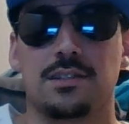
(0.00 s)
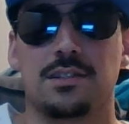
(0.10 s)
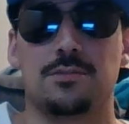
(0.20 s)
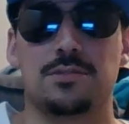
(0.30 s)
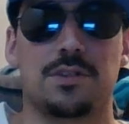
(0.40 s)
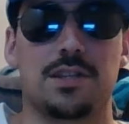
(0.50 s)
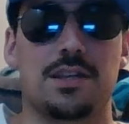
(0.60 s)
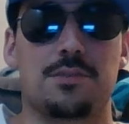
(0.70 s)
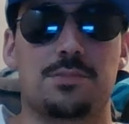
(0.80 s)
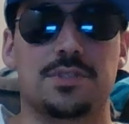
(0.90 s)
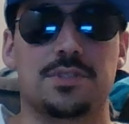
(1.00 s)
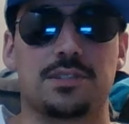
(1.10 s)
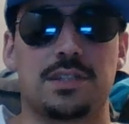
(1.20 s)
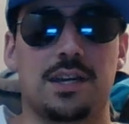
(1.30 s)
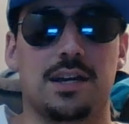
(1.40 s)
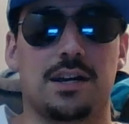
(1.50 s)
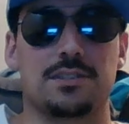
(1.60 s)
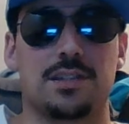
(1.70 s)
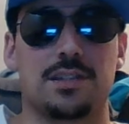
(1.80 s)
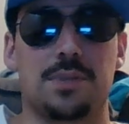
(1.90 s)
It was one of the other Brazilian
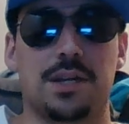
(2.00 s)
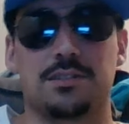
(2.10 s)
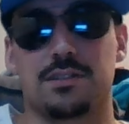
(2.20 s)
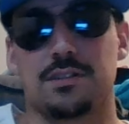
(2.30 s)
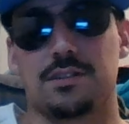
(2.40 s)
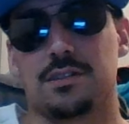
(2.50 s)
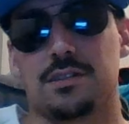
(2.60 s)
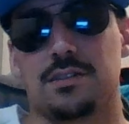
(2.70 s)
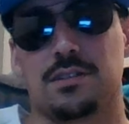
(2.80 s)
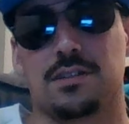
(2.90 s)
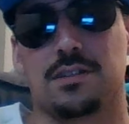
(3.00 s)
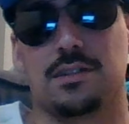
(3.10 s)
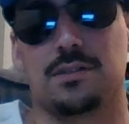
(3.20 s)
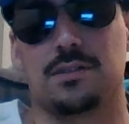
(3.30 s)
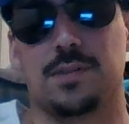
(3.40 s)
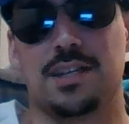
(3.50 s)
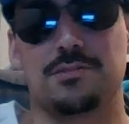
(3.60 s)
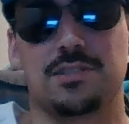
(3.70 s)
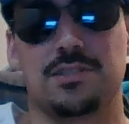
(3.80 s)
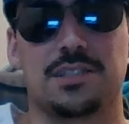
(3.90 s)
gals. I picked her, I think it
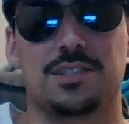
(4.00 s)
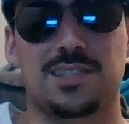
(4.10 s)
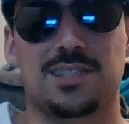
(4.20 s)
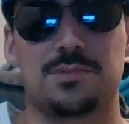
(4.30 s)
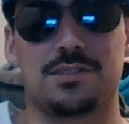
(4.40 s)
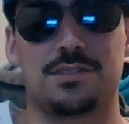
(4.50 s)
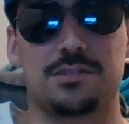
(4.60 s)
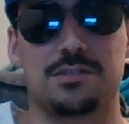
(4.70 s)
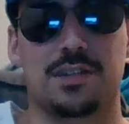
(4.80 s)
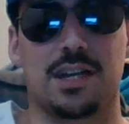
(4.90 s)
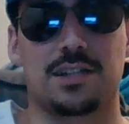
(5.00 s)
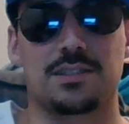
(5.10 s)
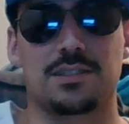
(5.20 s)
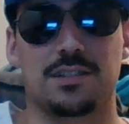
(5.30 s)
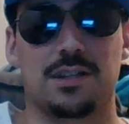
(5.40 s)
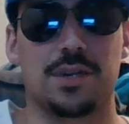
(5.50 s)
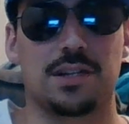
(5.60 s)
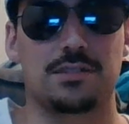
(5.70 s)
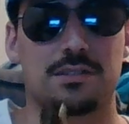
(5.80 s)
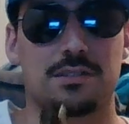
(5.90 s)
was against Jessamine Duke, actually. I
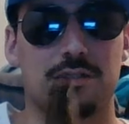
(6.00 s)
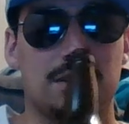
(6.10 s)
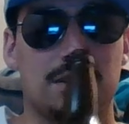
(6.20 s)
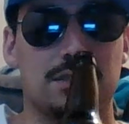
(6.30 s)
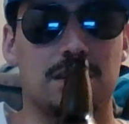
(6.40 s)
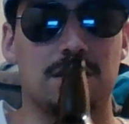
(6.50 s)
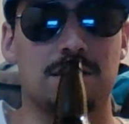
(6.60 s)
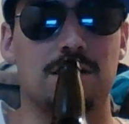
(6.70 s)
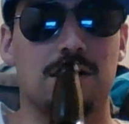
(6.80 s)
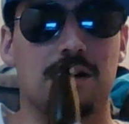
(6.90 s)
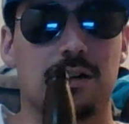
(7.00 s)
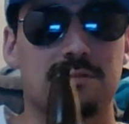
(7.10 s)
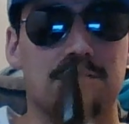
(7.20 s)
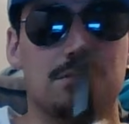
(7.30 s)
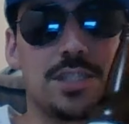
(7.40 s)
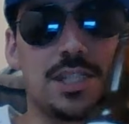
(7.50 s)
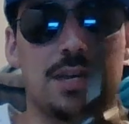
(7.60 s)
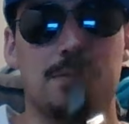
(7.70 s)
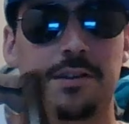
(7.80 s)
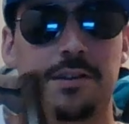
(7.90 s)
picked her as the underdog. She
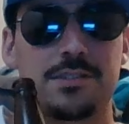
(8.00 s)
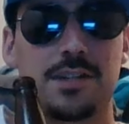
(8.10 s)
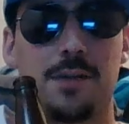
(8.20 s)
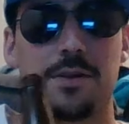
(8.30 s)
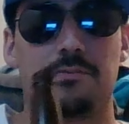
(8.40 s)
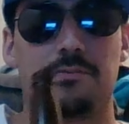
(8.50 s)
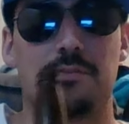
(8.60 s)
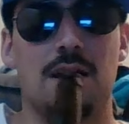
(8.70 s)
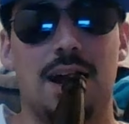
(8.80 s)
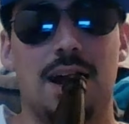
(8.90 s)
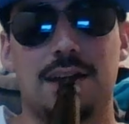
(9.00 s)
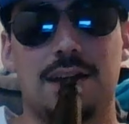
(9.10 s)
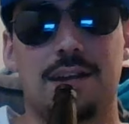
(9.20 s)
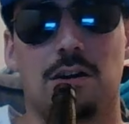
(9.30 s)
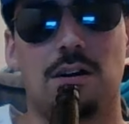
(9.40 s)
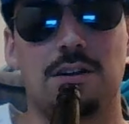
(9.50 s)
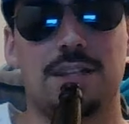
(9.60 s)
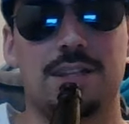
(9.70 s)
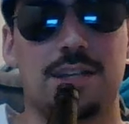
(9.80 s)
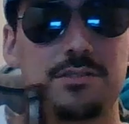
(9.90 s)
came out on top. I called
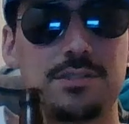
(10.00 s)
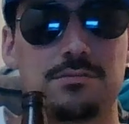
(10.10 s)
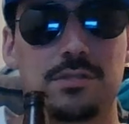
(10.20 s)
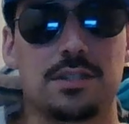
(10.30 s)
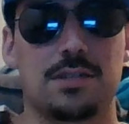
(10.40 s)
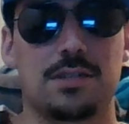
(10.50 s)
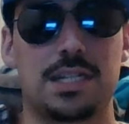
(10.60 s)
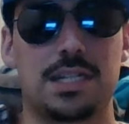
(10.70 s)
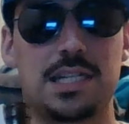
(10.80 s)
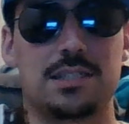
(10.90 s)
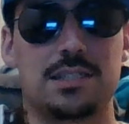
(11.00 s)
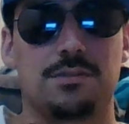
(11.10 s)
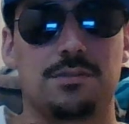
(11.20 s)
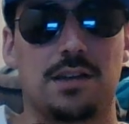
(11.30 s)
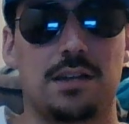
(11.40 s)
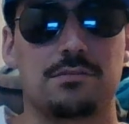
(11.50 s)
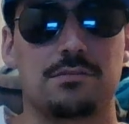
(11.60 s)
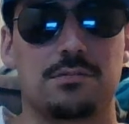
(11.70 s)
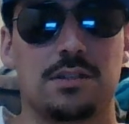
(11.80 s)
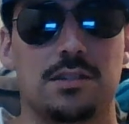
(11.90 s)
it that it was really going to be an easy fight,
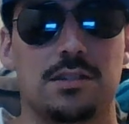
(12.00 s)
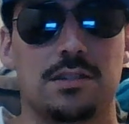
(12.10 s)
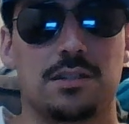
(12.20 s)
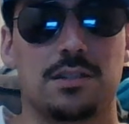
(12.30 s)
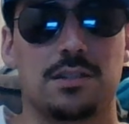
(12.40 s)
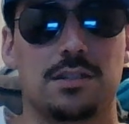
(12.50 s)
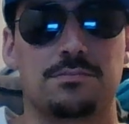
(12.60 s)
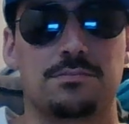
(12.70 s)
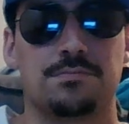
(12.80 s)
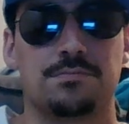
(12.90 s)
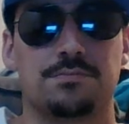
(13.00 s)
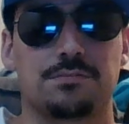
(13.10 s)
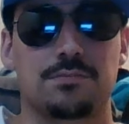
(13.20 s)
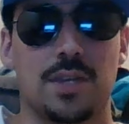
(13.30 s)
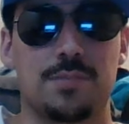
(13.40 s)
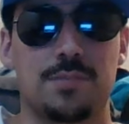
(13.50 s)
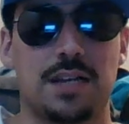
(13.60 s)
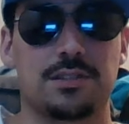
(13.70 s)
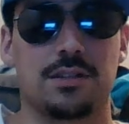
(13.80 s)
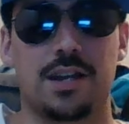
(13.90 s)
but that
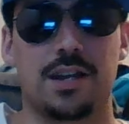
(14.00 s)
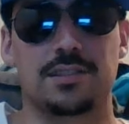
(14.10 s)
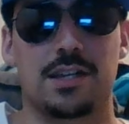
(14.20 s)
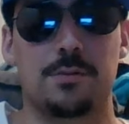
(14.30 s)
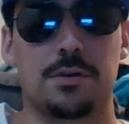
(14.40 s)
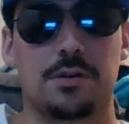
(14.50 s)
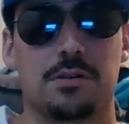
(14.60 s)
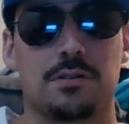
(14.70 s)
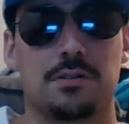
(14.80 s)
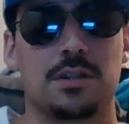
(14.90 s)
was a long-ass time ago.